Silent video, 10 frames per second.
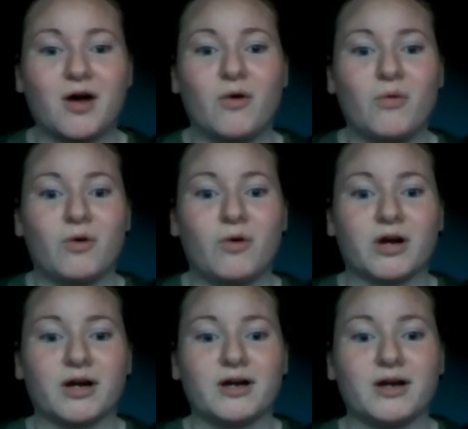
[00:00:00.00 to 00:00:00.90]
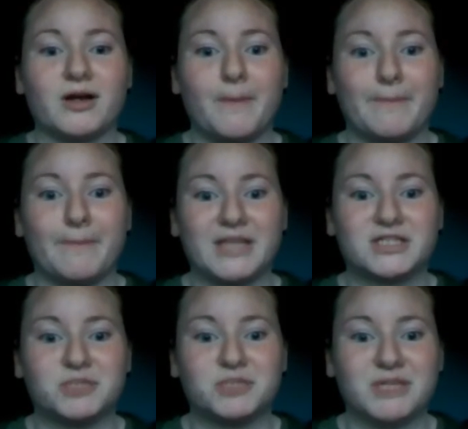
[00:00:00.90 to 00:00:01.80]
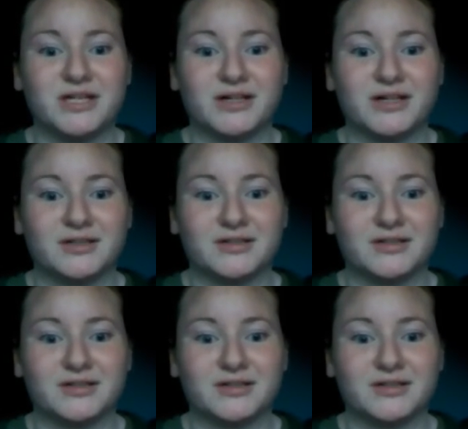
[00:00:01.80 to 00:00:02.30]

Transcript: or message me here.